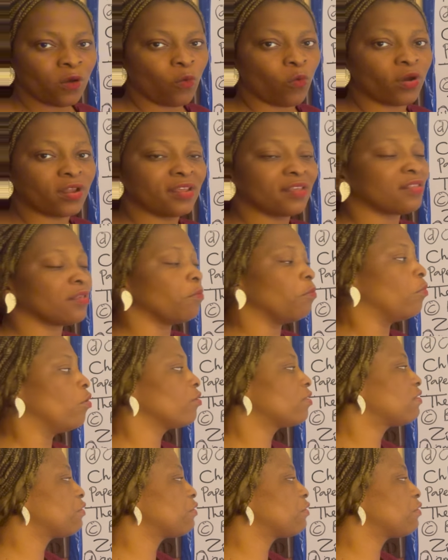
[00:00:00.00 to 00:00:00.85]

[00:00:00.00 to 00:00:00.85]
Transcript: What is the most